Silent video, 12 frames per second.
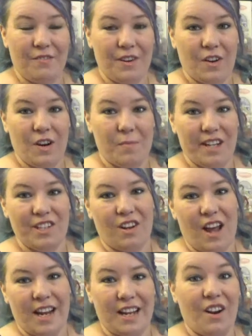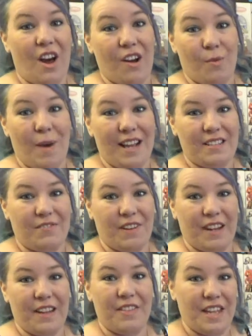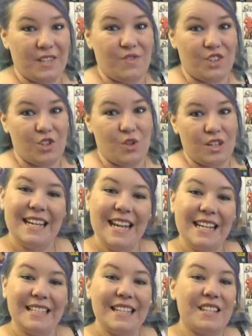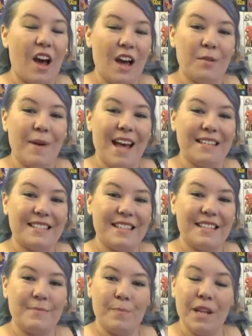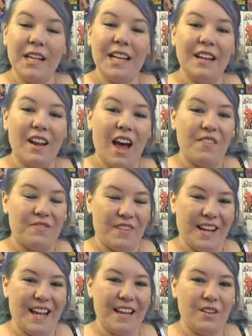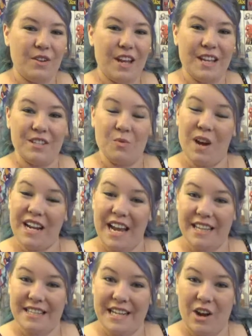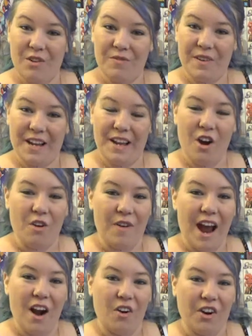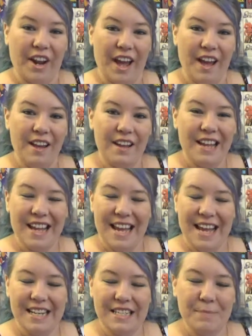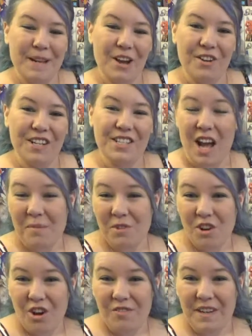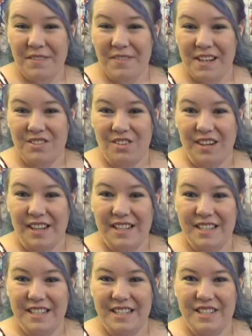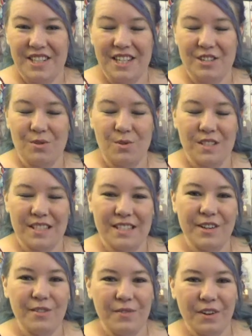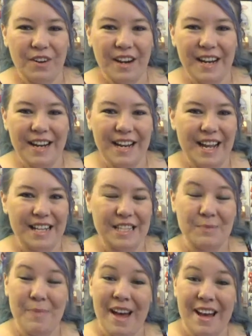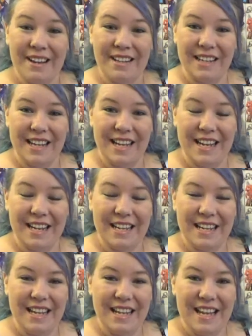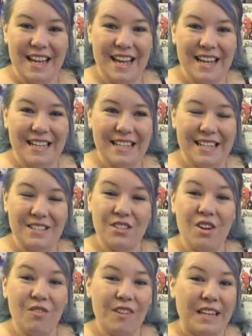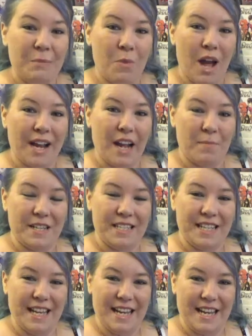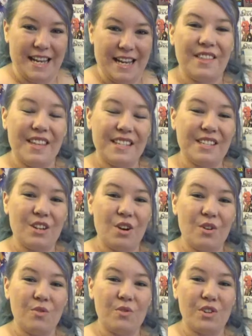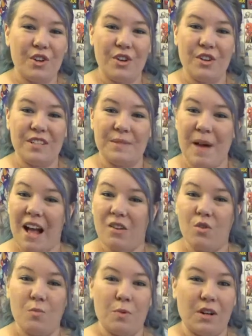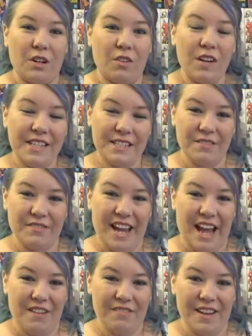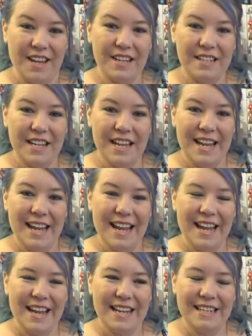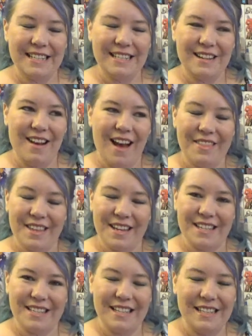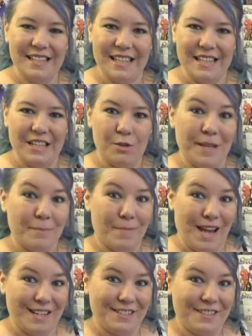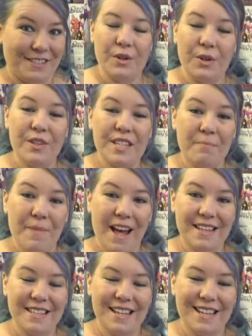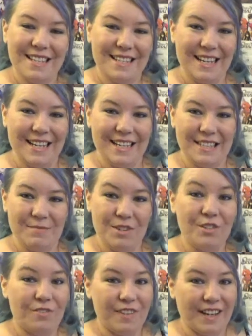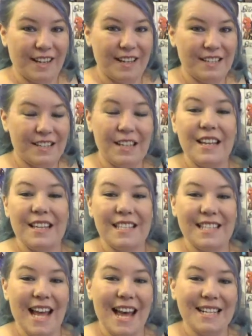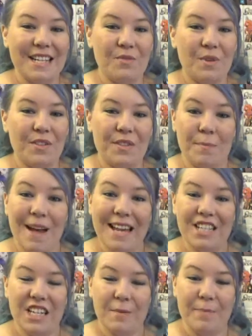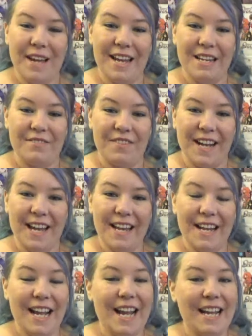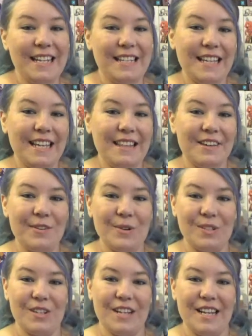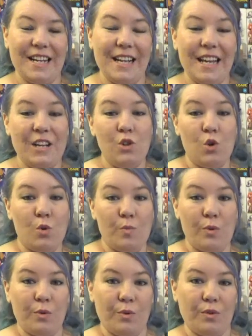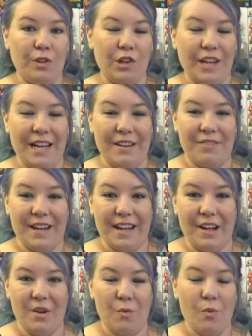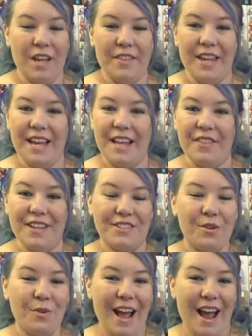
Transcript: very much like an Idolmaster figure, that's for sure. Next is Idolmaster's Million Life figure. It's a 1/8 scale figure of Haruka, and to be honest, I'm not overly fussed on it. She's all silvery and sparkly, and it's not really my cup of tea. This is called her Sparkle Progressive outfit, and I think it's a little bit much. Girls Panzer is getting some new figures, starting with the marching band figure, and then they're also getting a normal looking figure where they're in their school